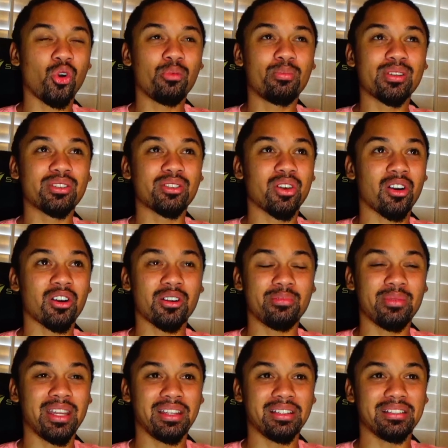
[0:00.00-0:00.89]
bizarre to
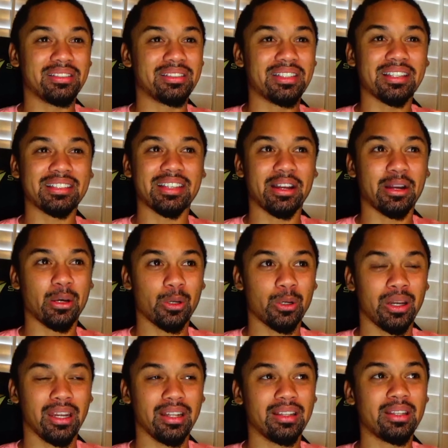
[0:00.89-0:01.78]
me since I heard
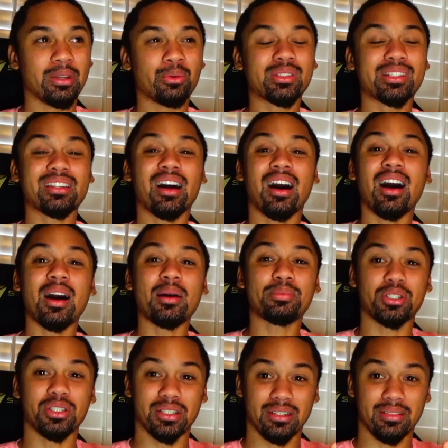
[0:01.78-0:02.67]
it. There was an
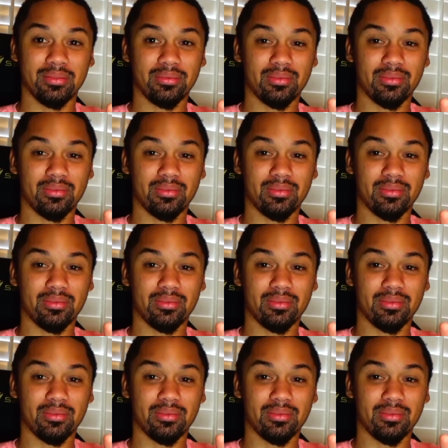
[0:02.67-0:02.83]
option.